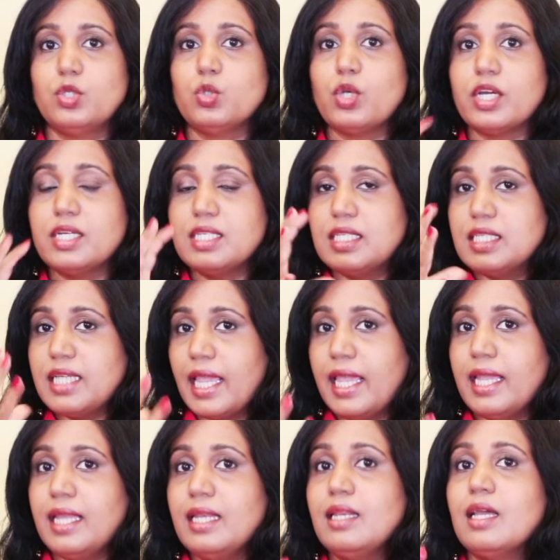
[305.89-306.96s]
to
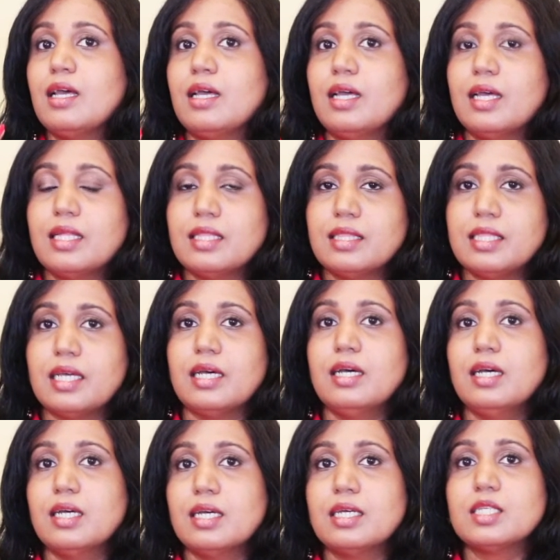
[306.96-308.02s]
contain the
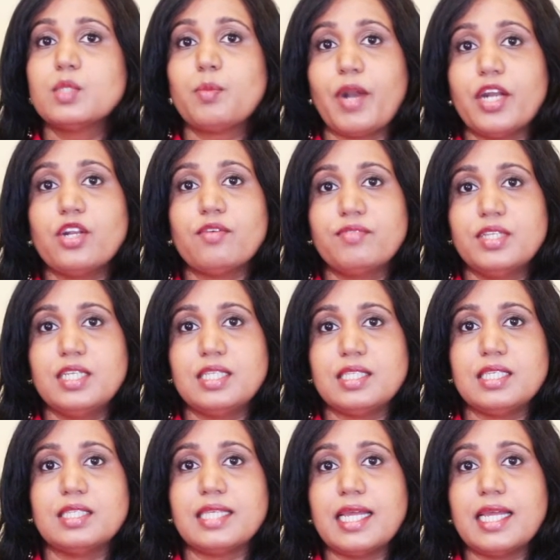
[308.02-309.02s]
spread of the disease.